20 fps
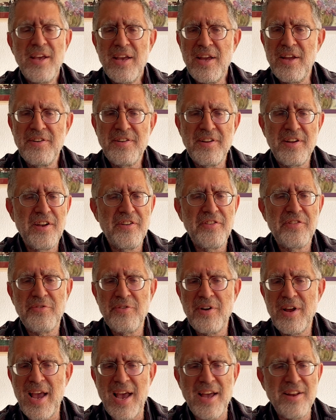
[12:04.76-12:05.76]
into
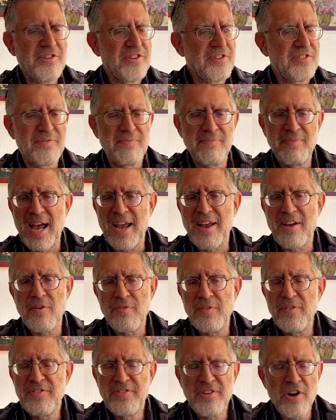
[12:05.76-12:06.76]
history and just like
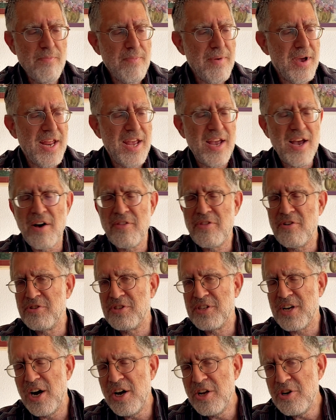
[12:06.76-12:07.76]
so many
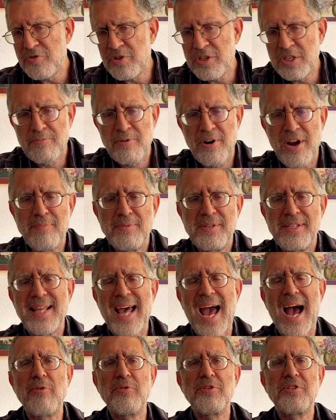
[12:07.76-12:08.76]
others, hundreds, perhaps
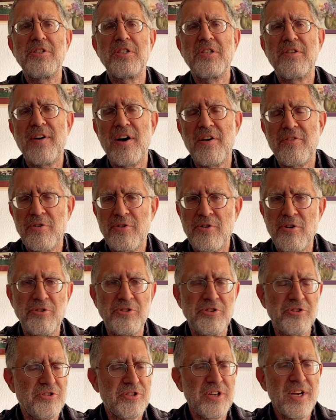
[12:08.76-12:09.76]
thousands of other
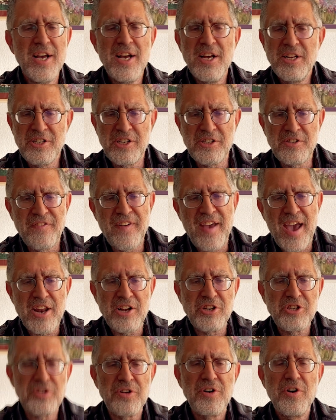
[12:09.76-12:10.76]
cultures, just
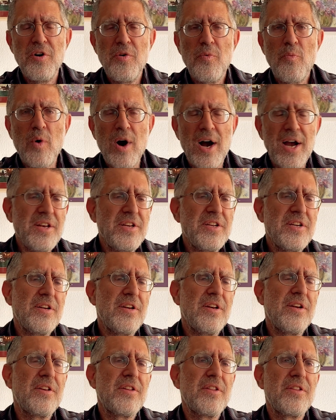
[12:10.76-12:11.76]
vanished? Why
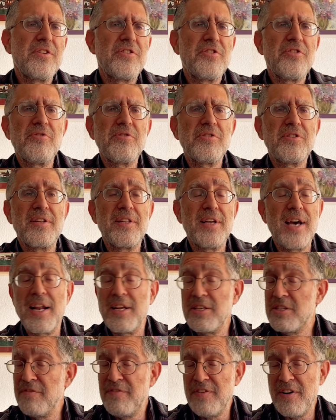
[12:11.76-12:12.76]
didn't the Jews do that?
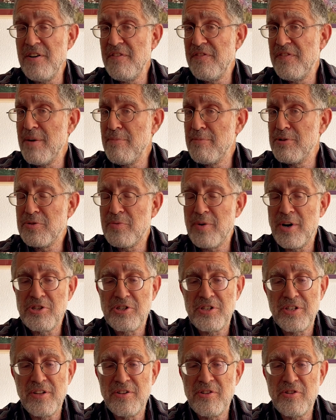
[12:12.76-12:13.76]
It's a very famous
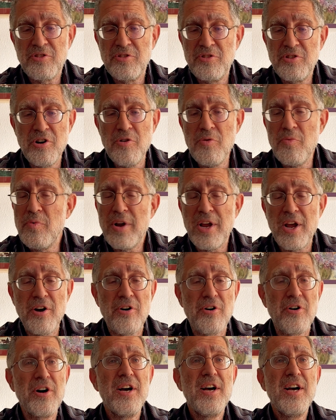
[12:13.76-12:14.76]
question, and there's no
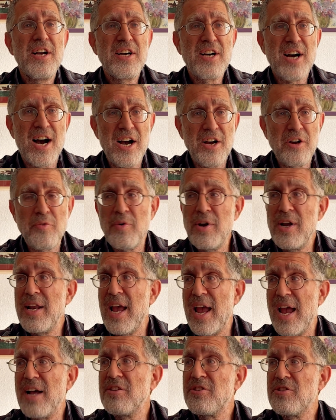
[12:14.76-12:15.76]
real
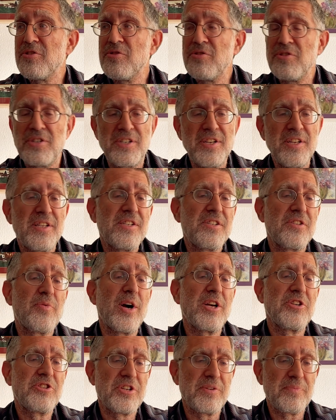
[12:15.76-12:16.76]
concrete answers to this
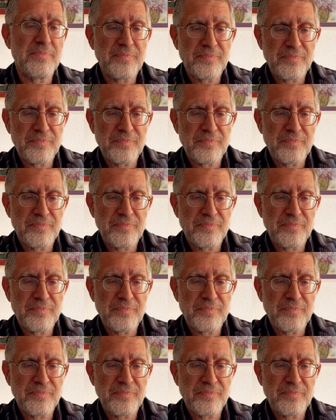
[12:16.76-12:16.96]
question.